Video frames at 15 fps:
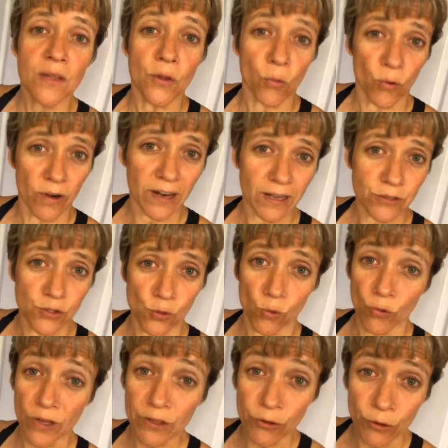The workouts are
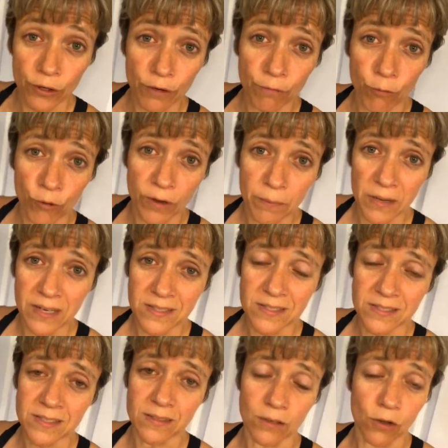only 30 to 40
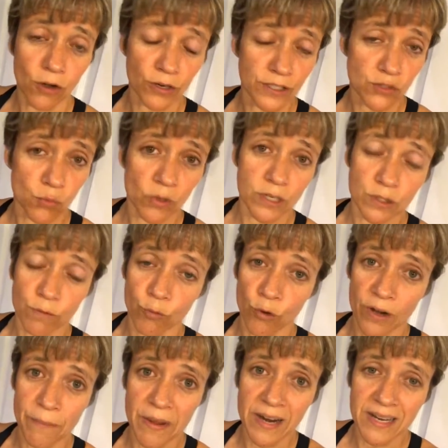minutes. The longest one is
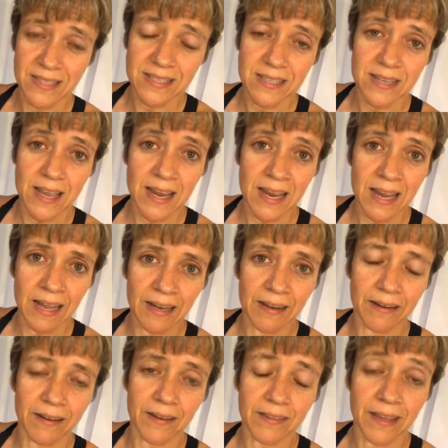40 minutes
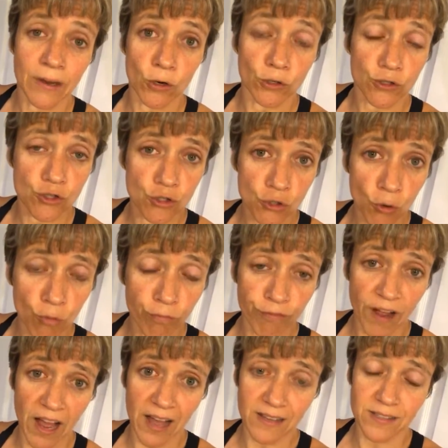and they are so
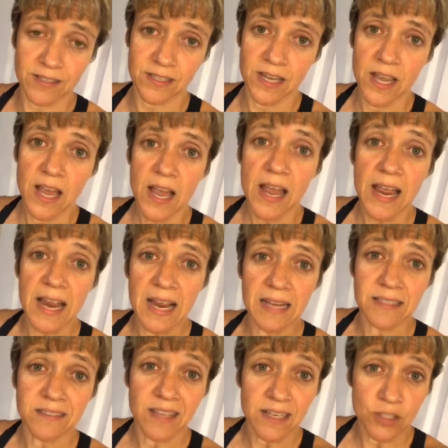fast
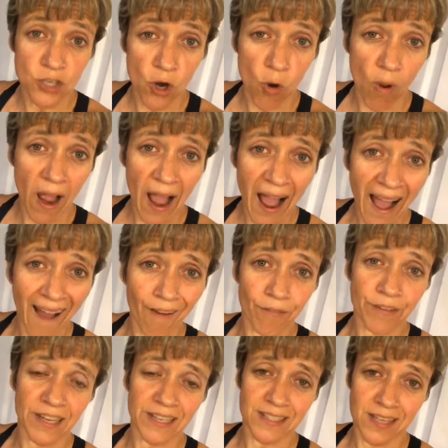and they don't
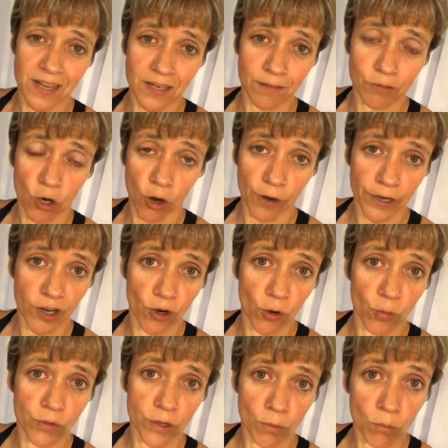have a ton of
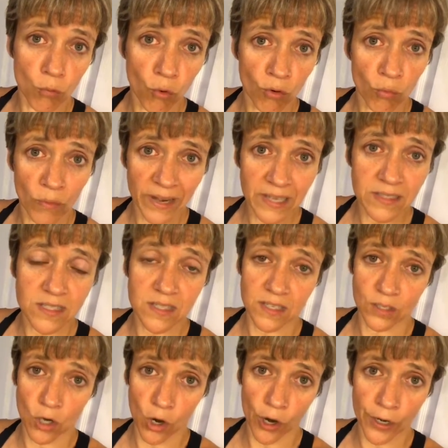cardio. They're more weights
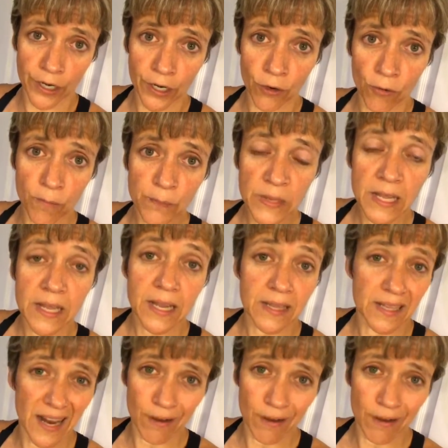than cardio, and